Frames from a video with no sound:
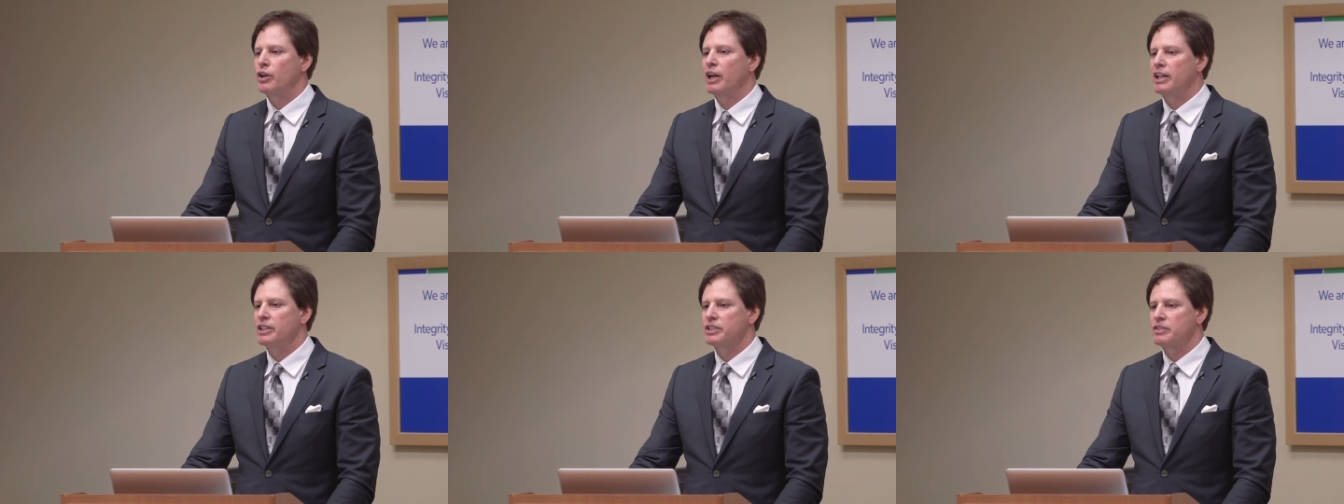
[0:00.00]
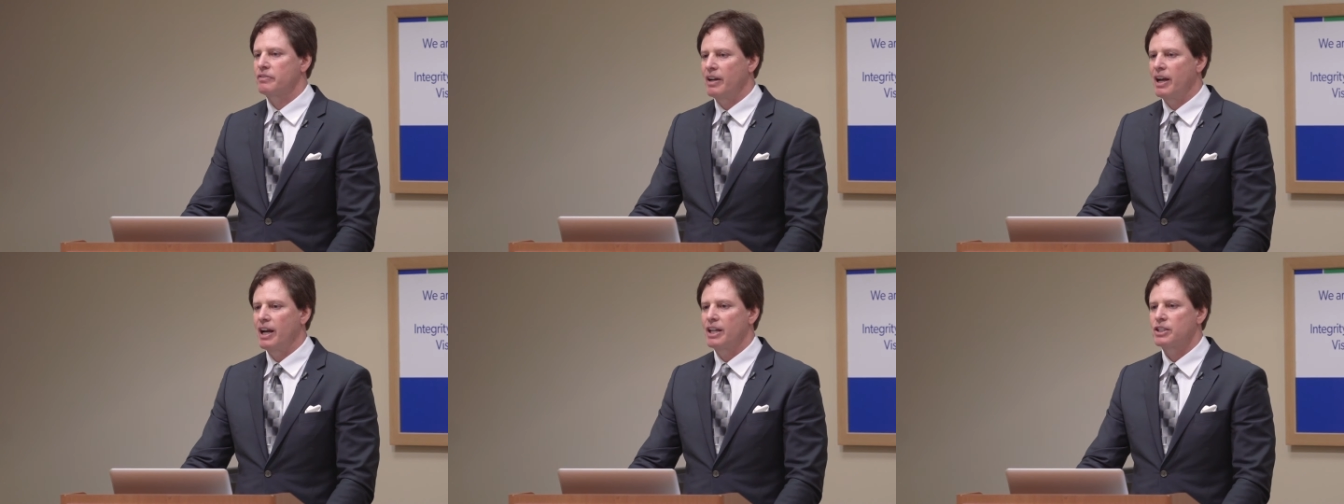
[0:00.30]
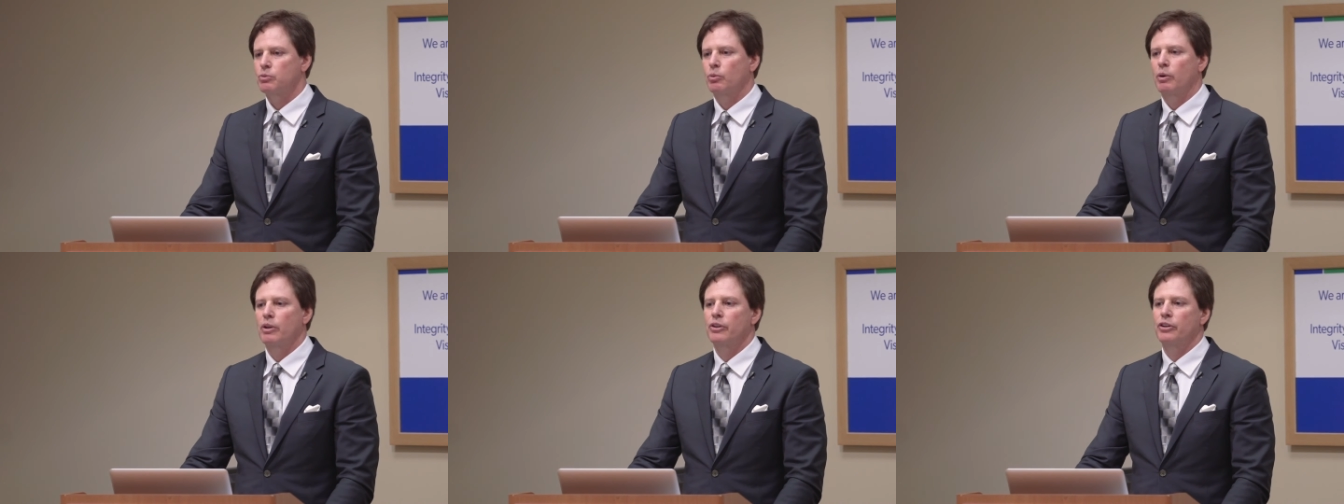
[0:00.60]
of trans
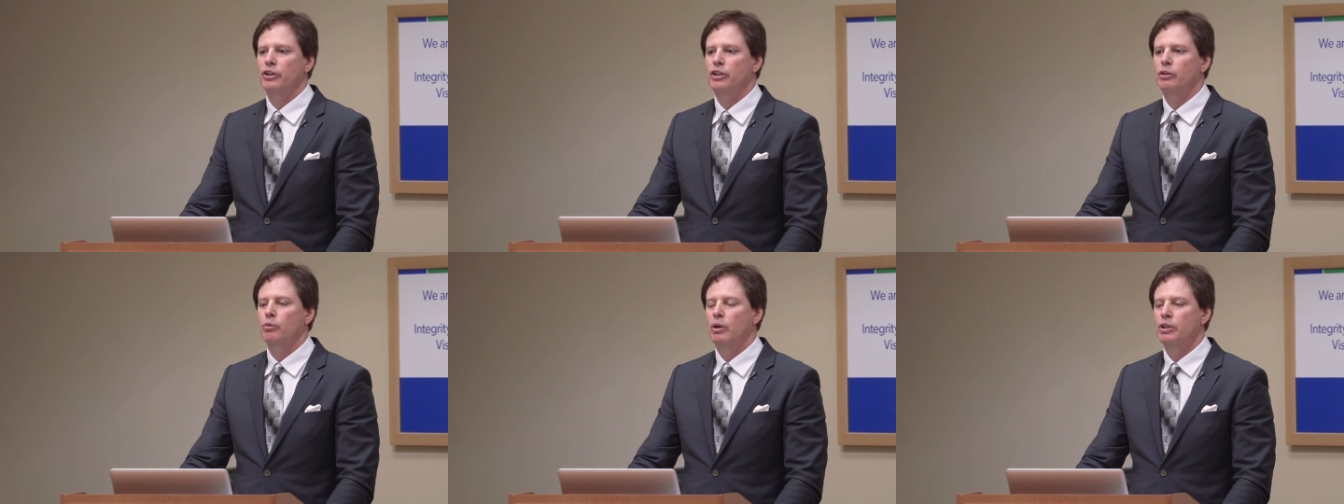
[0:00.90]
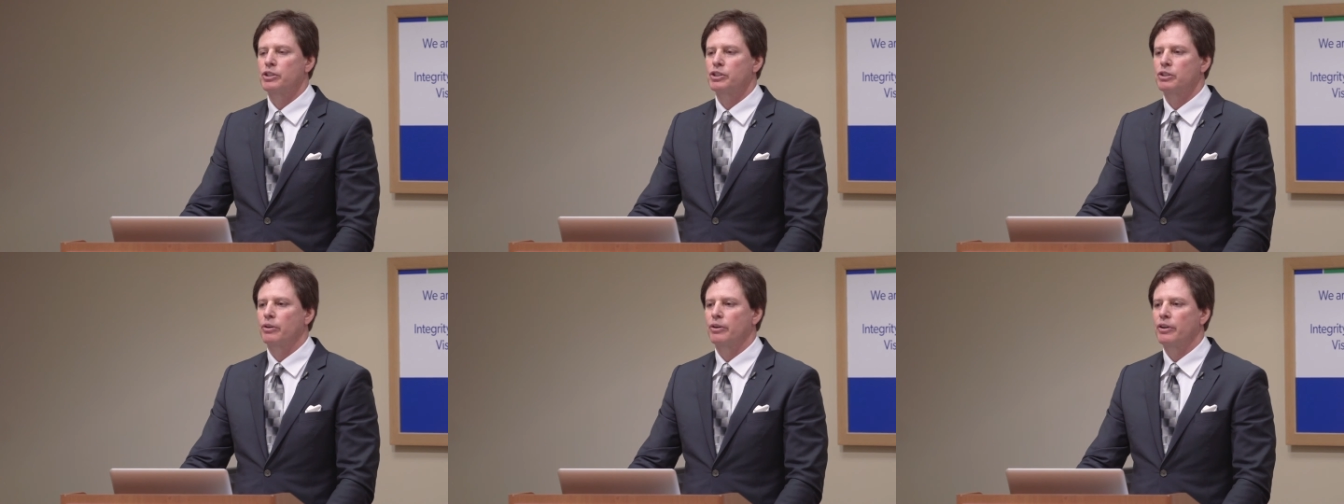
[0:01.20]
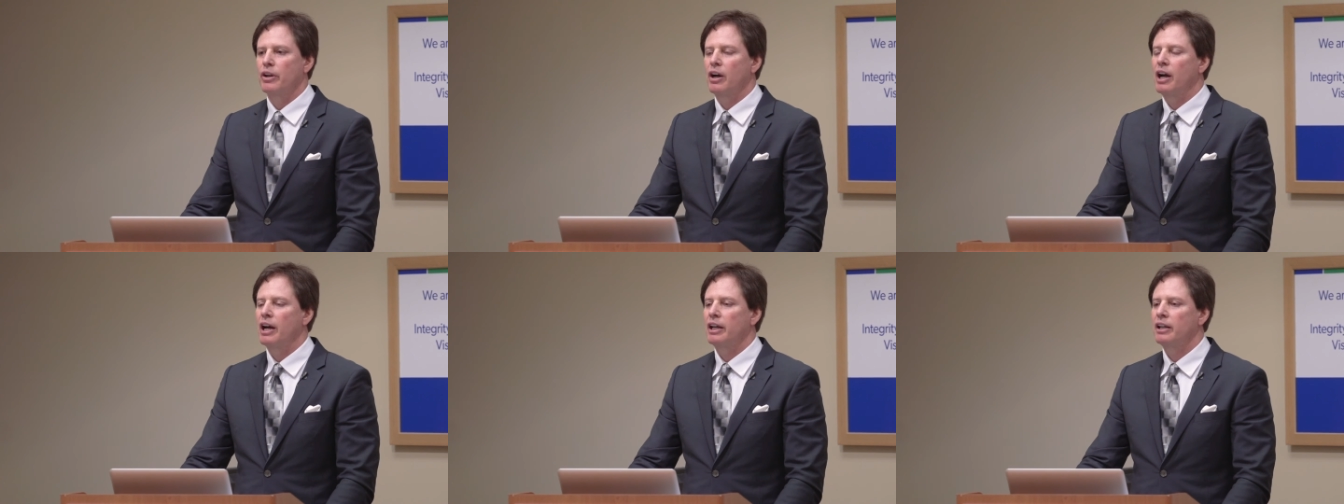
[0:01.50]
fats, whether you want to
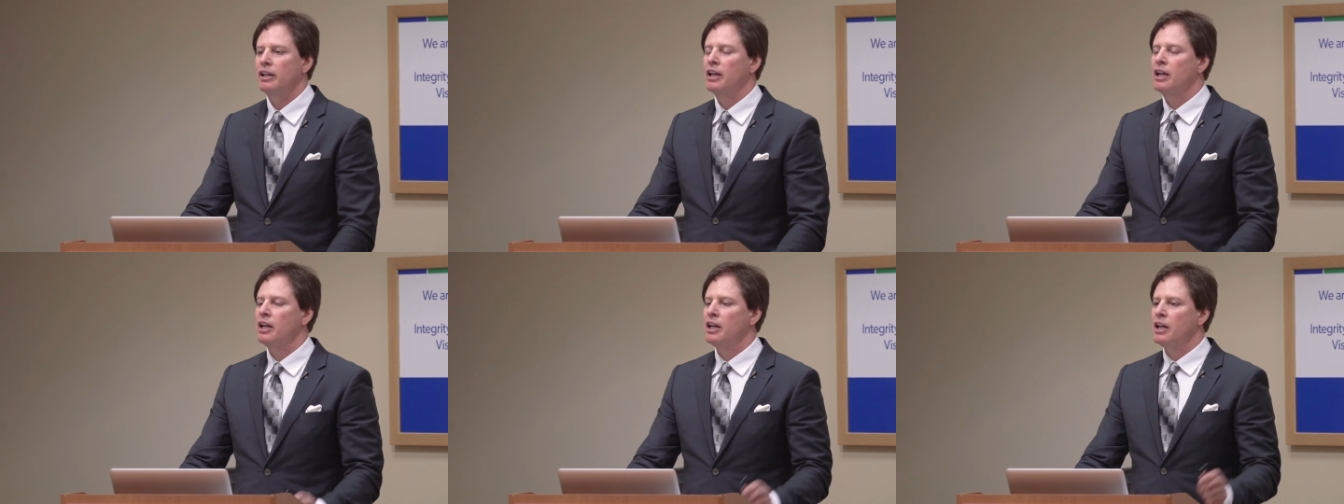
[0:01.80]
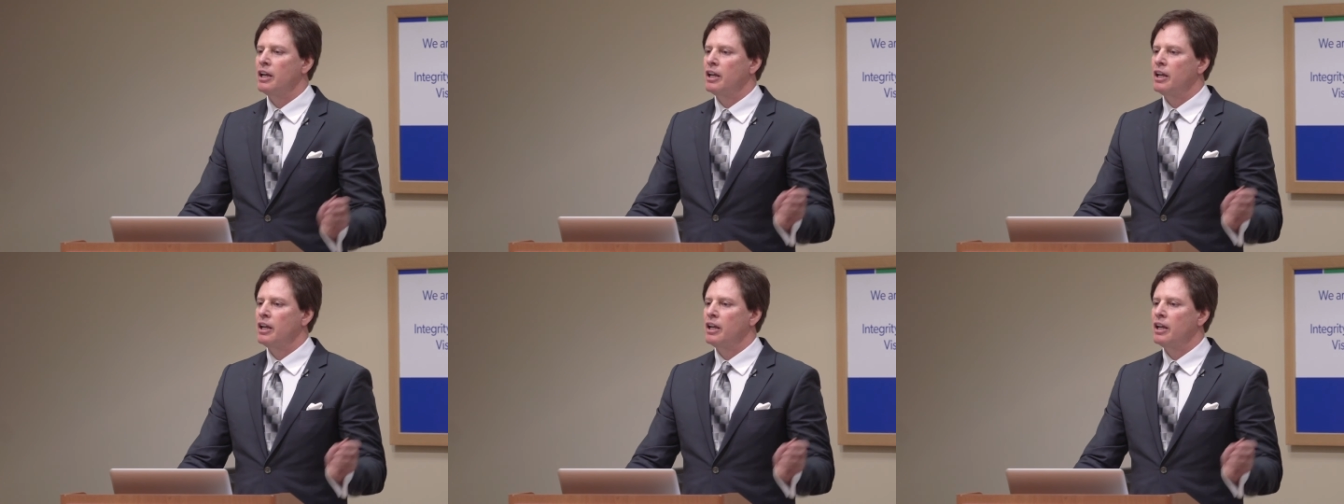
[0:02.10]
or not.